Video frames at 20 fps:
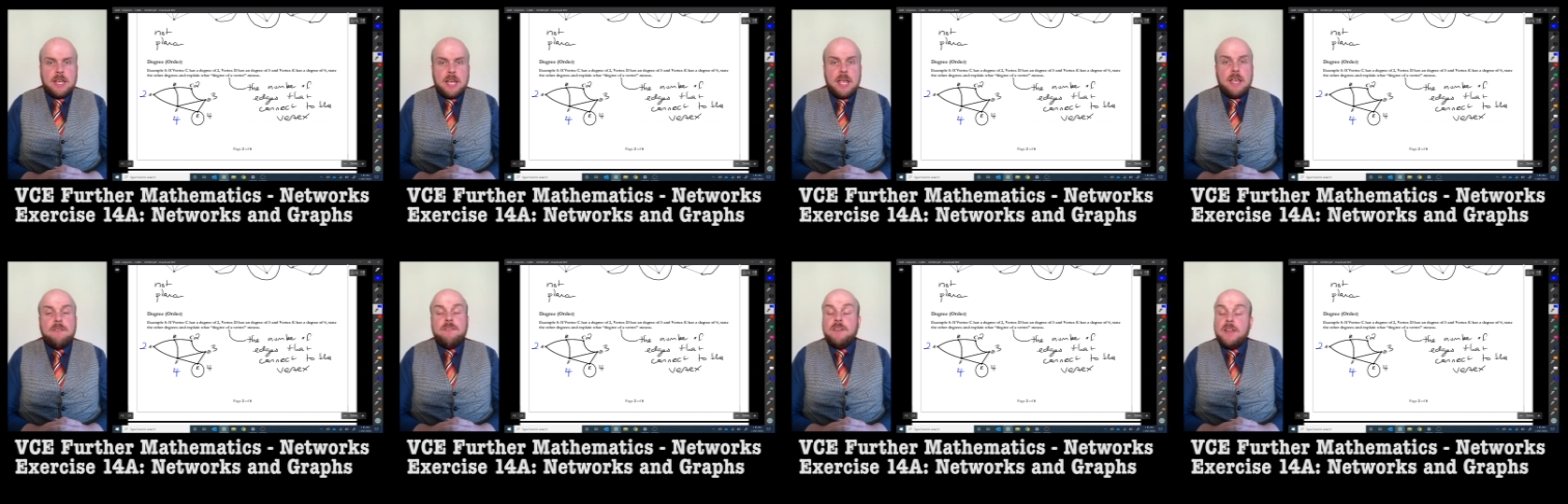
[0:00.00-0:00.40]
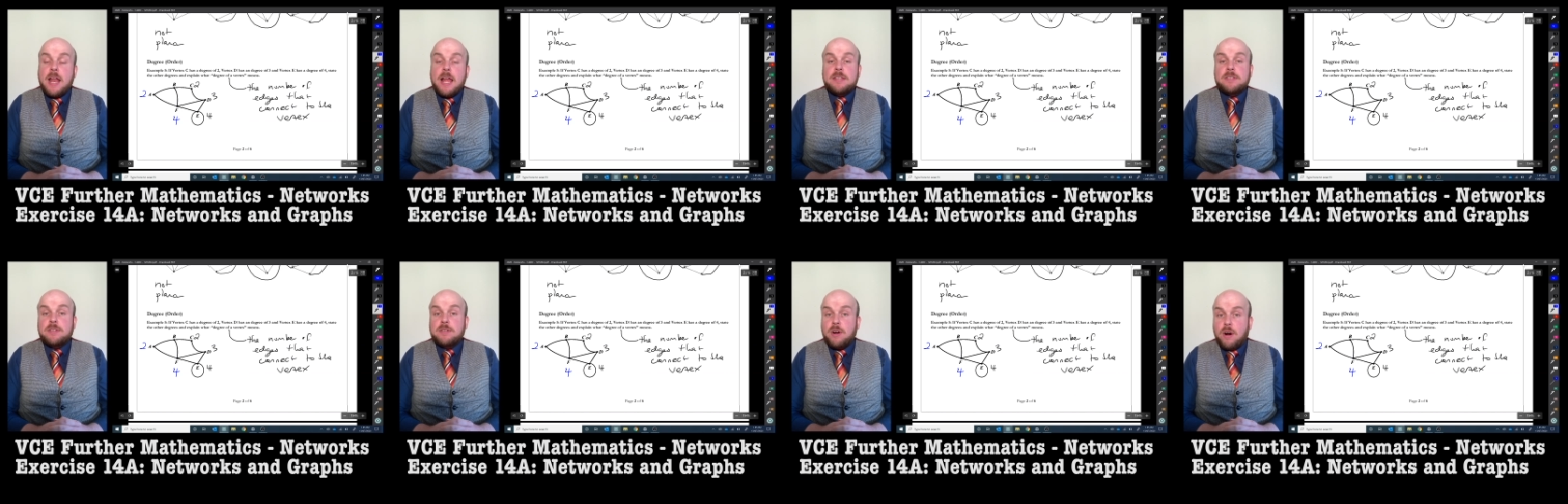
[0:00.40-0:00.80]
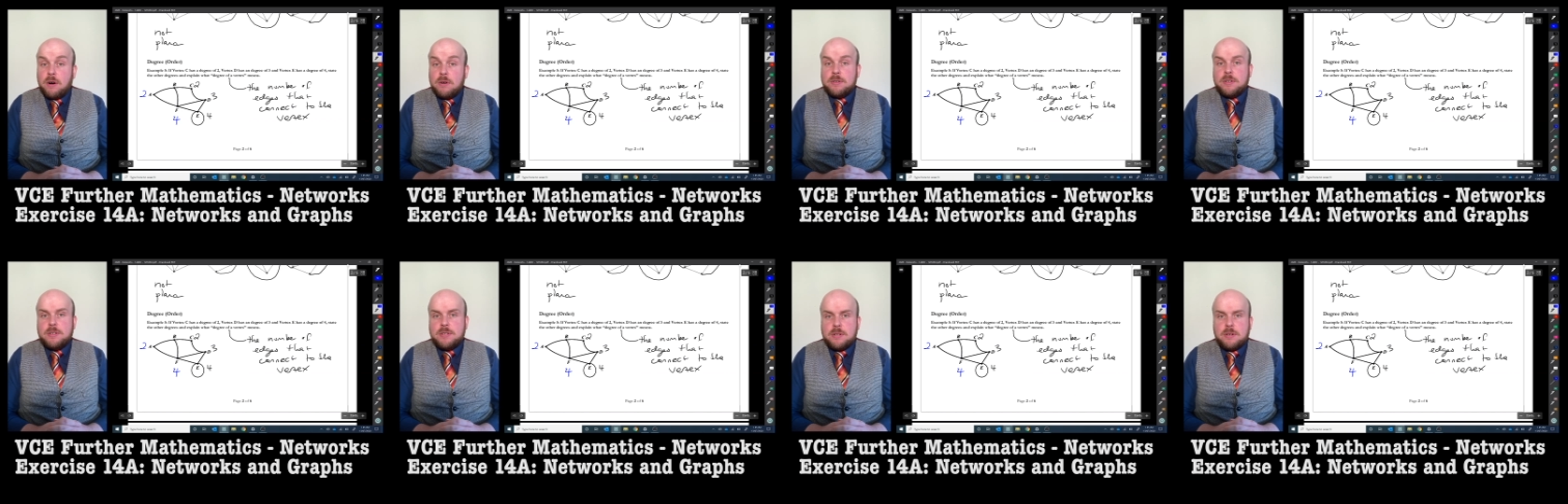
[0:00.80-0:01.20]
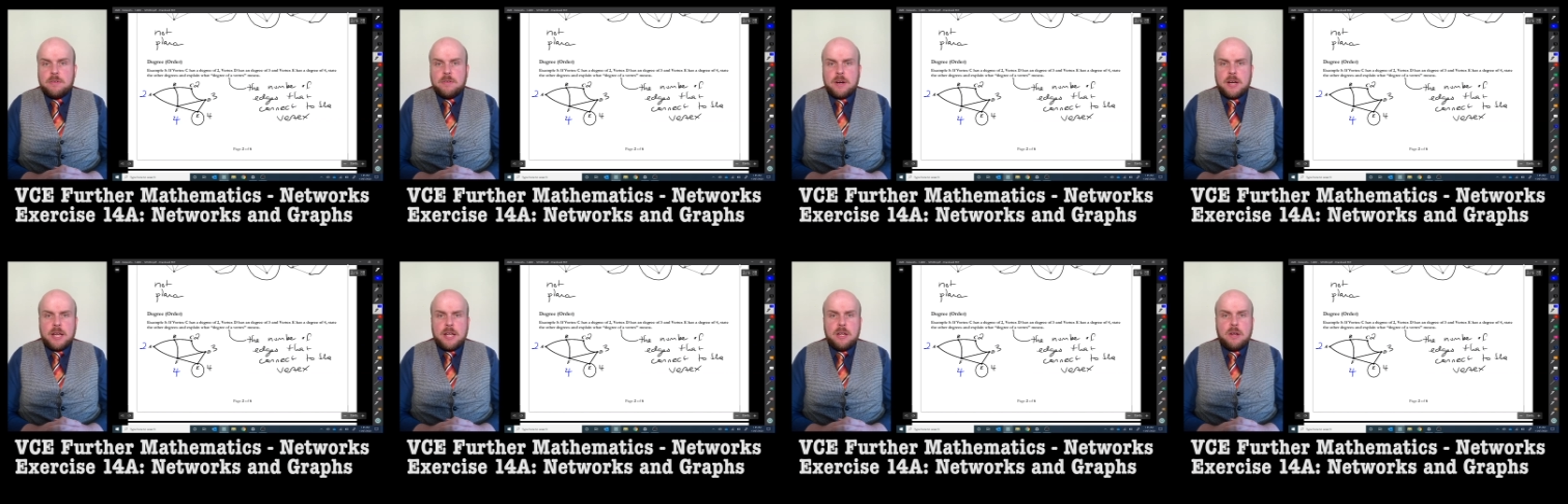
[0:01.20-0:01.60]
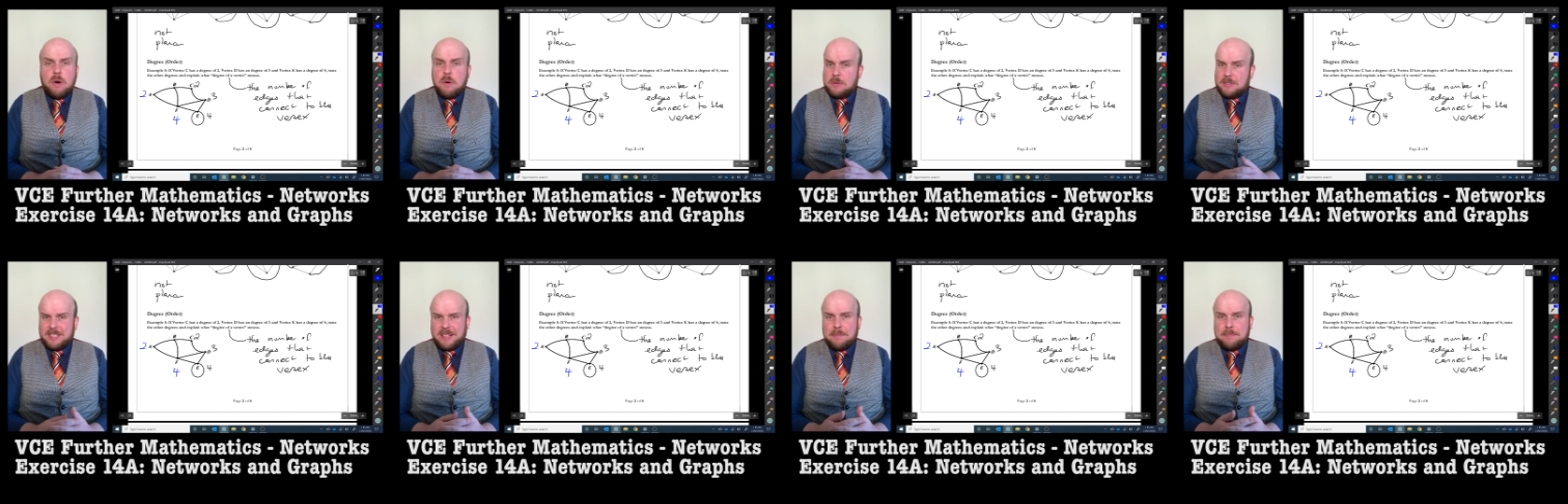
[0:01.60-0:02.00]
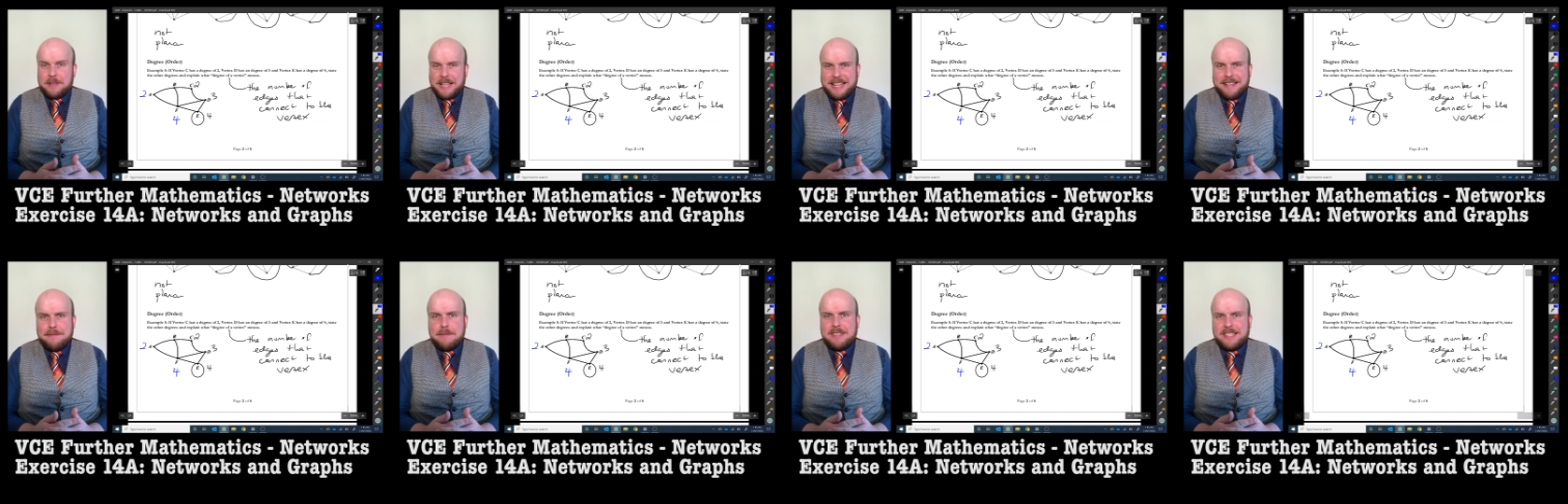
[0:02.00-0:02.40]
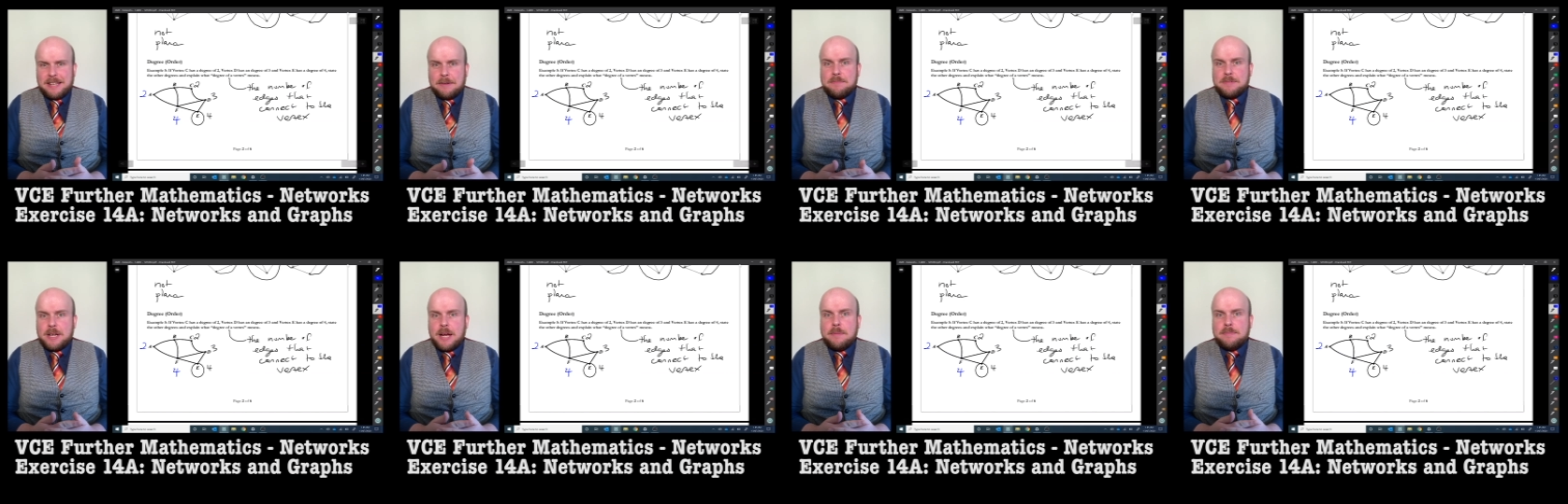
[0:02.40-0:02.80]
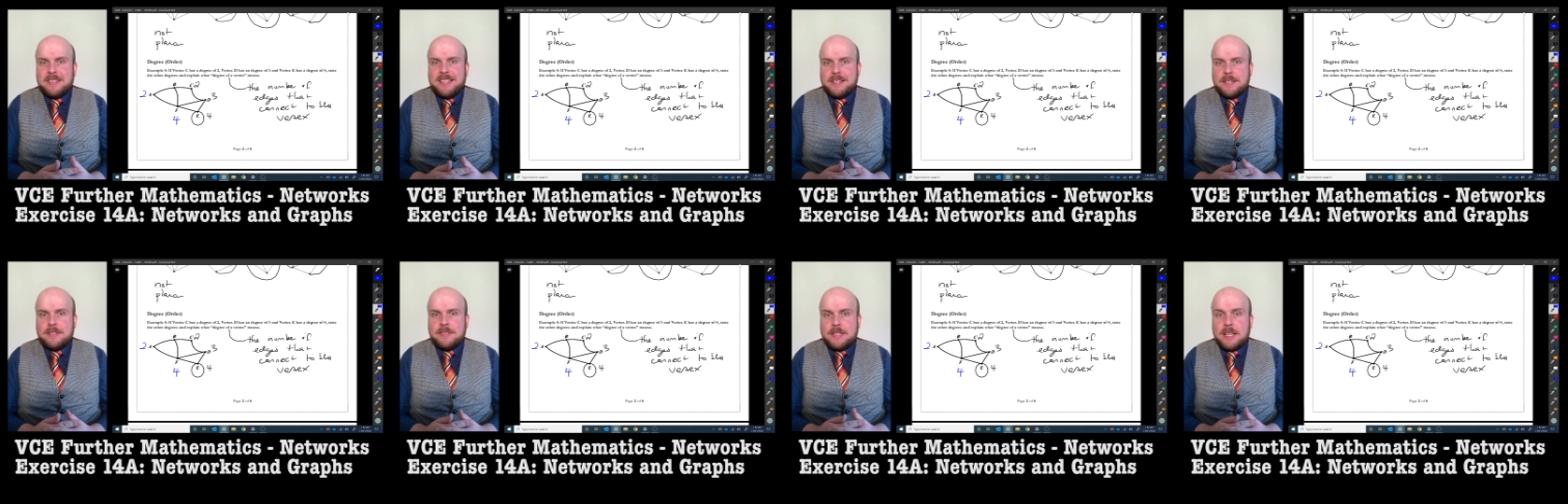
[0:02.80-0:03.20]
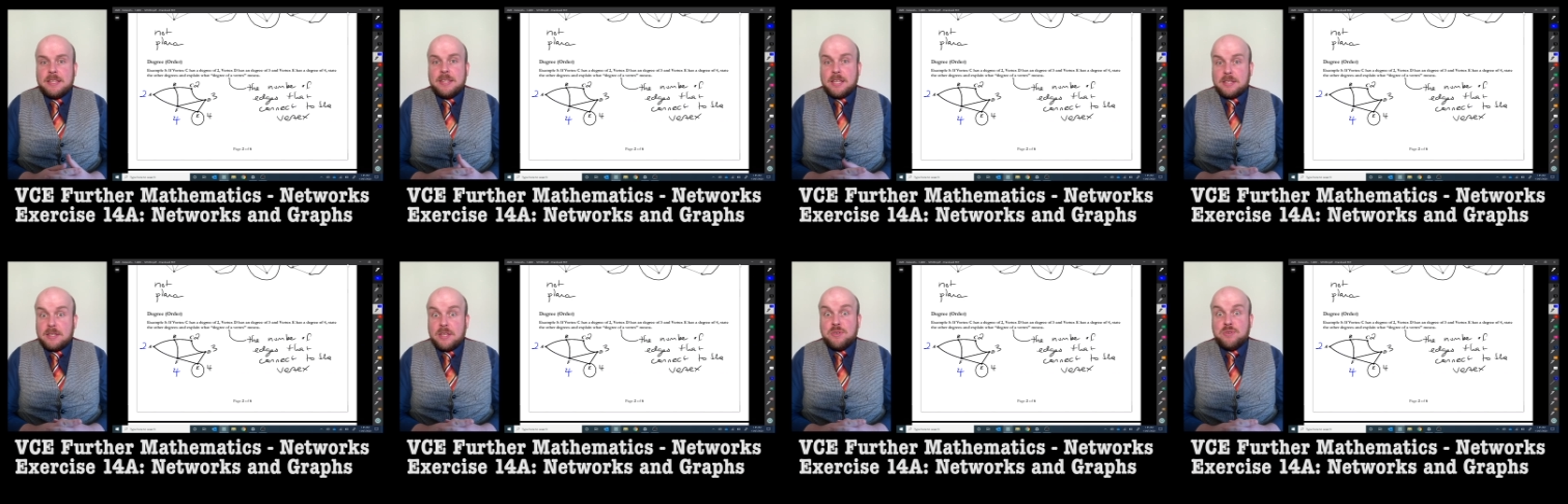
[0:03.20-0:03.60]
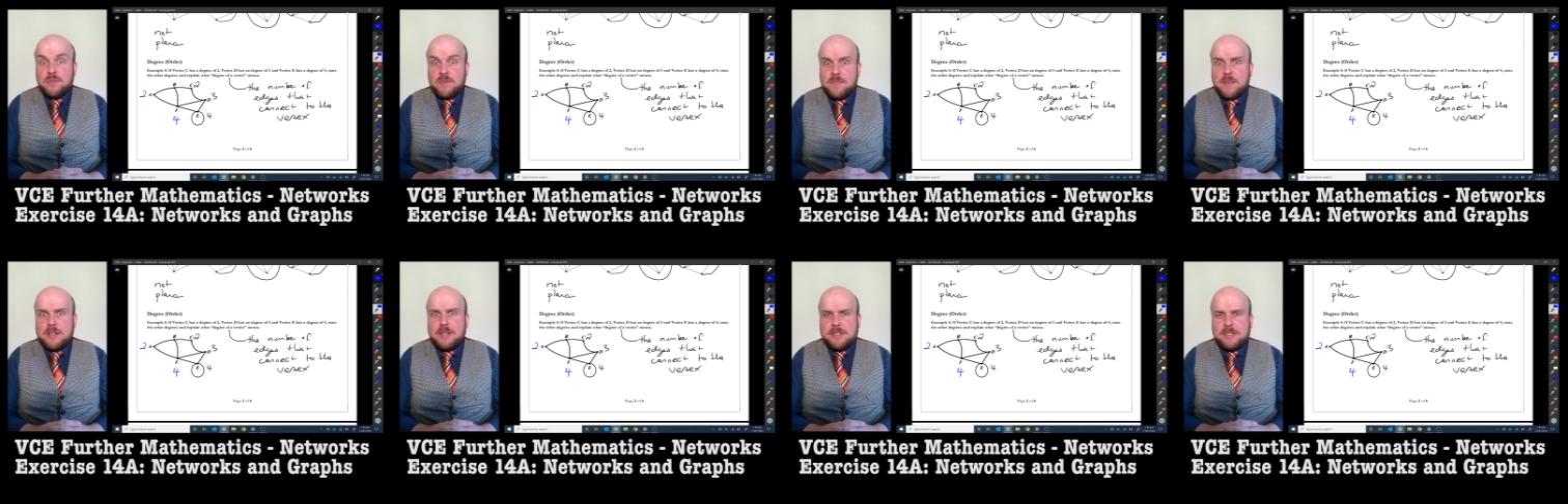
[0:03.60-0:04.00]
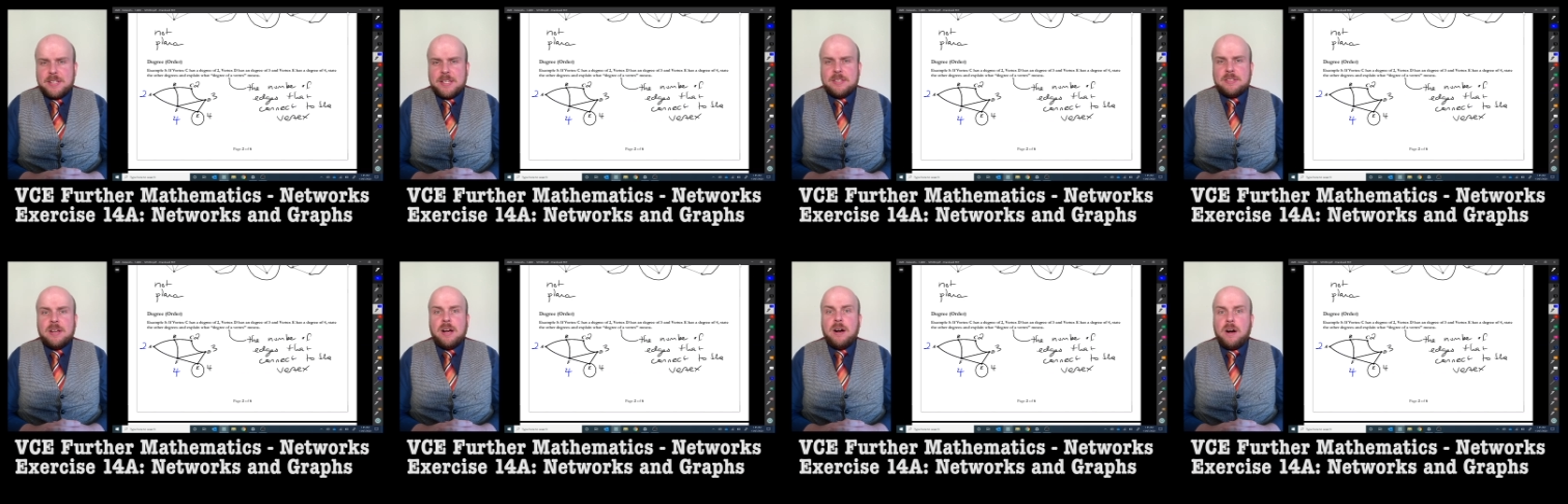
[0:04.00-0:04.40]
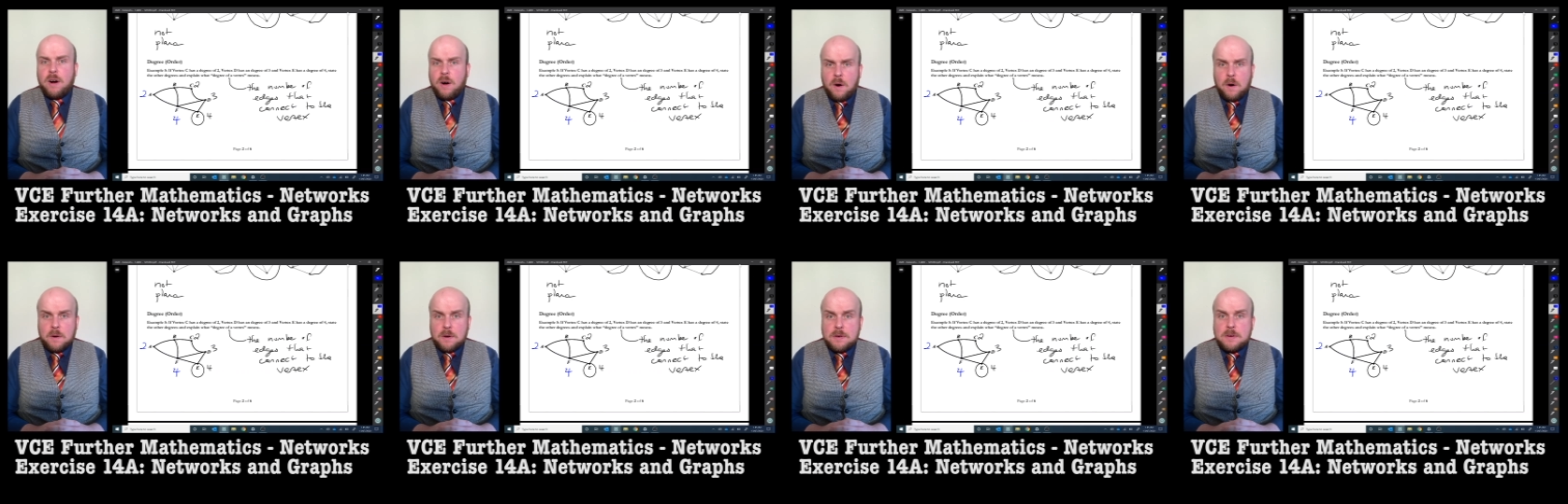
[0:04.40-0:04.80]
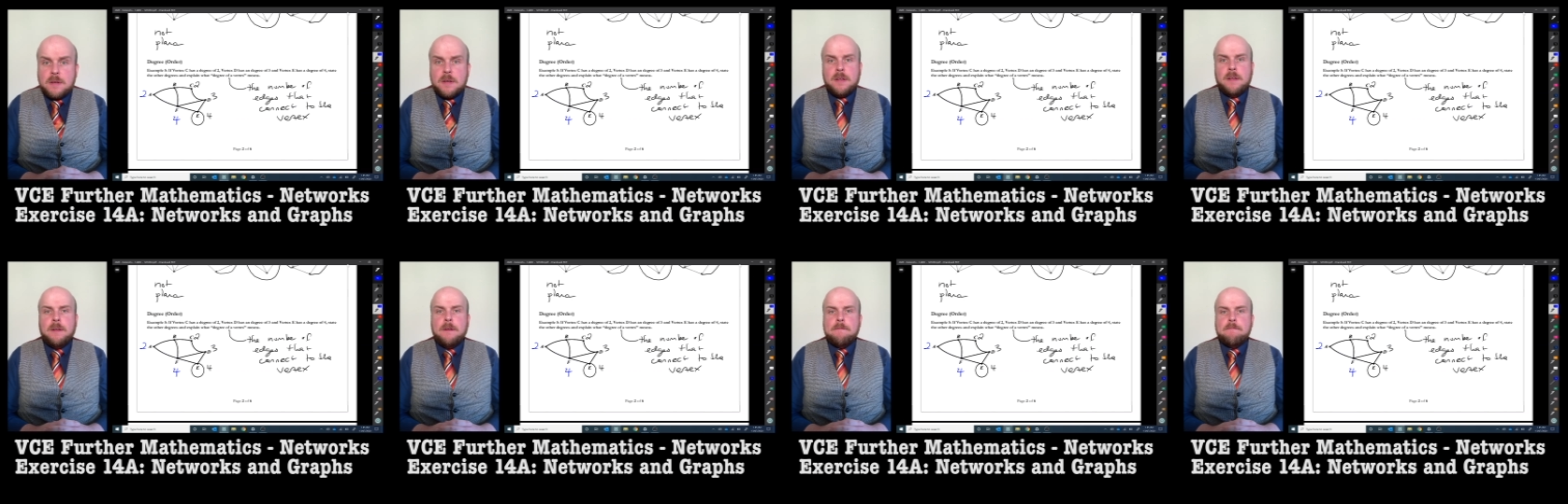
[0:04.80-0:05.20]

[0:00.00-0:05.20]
If it has an odd degree, or sometimes it's just said that those vertices are odd,